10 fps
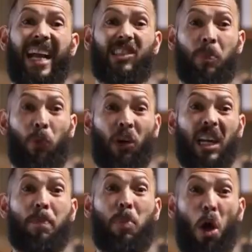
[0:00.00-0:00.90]
is a
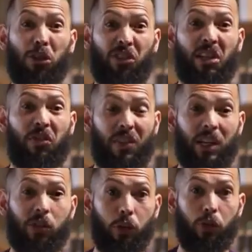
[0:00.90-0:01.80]
pretty positive
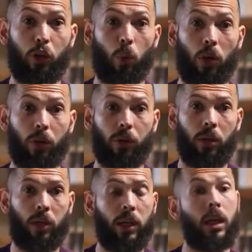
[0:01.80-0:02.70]
thing to do for the world.
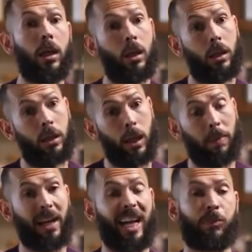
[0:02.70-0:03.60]
In
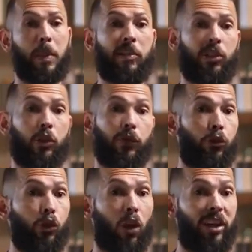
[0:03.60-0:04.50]
my last BBC interview,
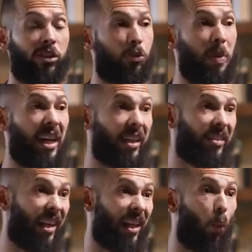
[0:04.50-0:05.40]
she tried to spin it and
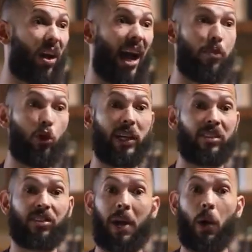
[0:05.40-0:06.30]
say that what I'm doing
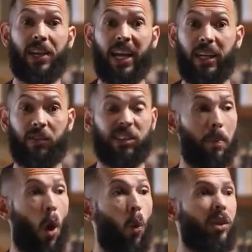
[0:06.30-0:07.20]
is somehow negative because
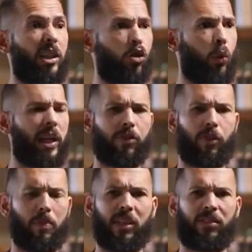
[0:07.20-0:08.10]
I'm only doing it
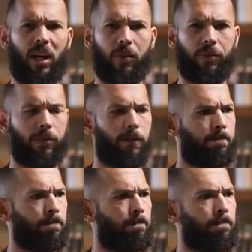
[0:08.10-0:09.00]
for myself.
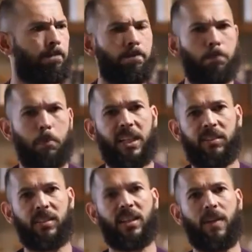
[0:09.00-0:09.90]
But
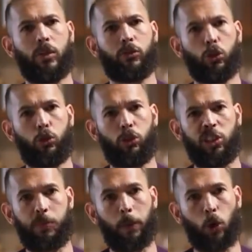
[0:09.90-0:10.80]
this is the level of delusion
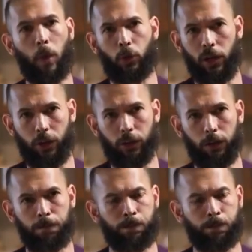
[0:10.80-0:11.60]
these people operate under.